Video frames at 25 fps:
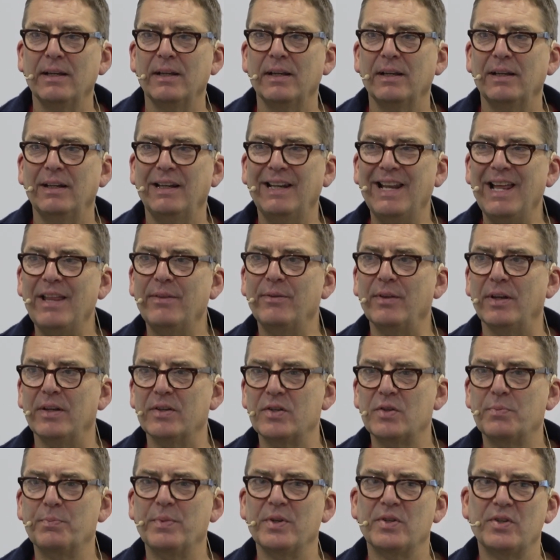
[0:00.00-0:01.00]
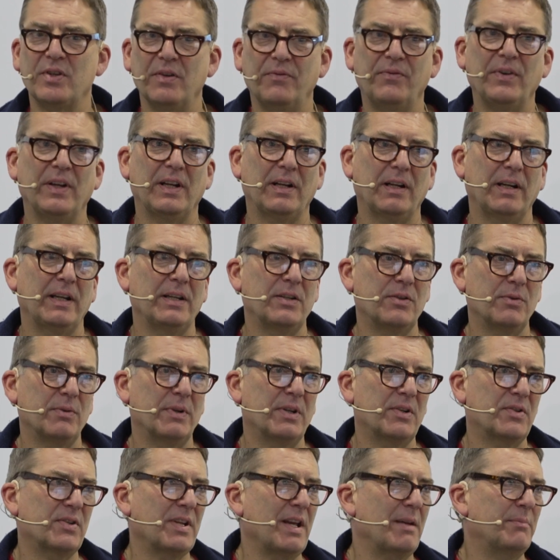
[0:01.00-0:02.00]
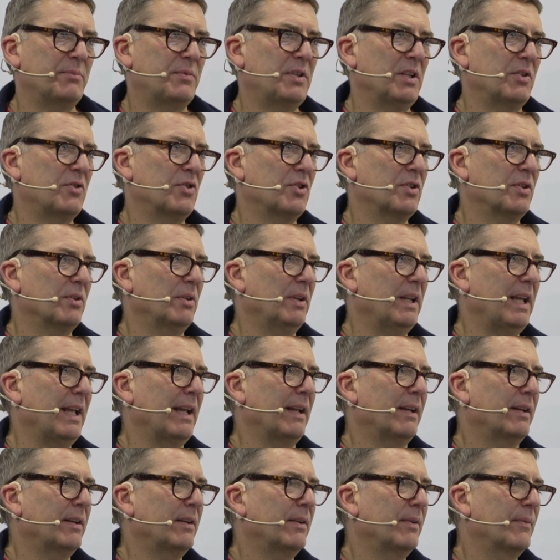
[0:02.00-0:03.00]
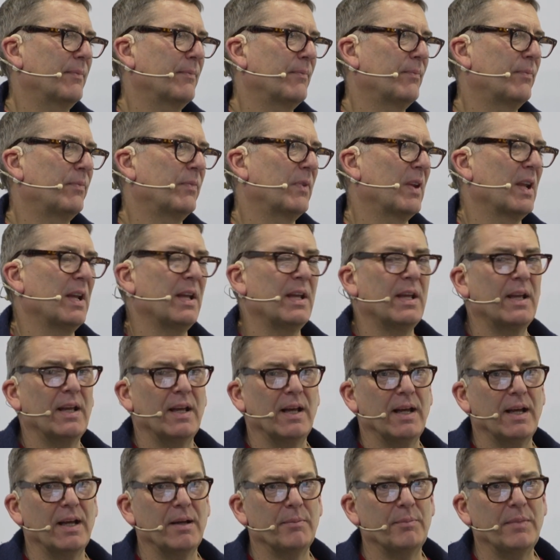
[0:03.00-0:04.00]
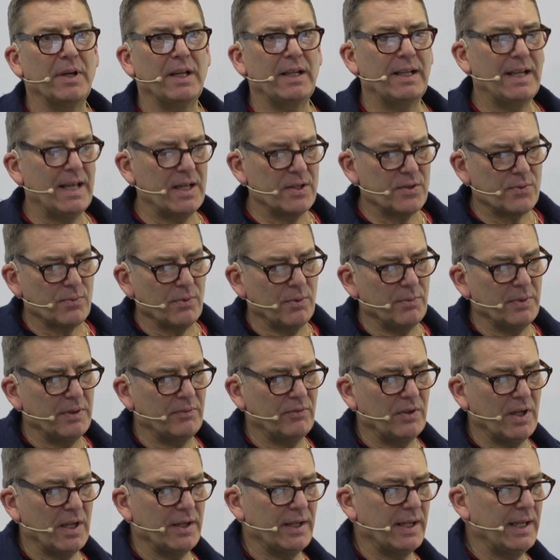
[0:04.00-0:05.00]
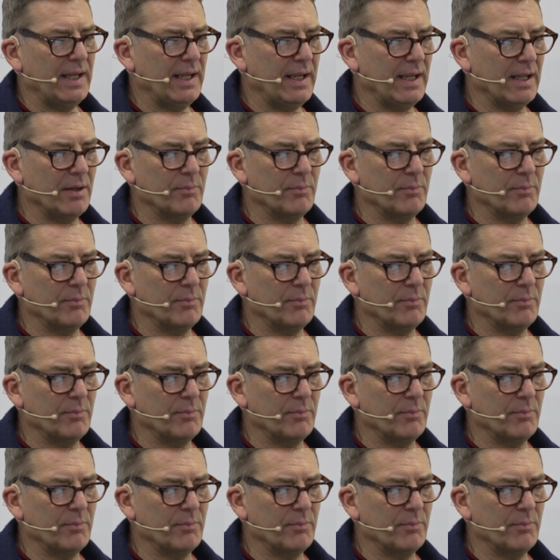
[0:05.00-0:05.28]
leather specifically to accept digital ink. And that's what we've done here.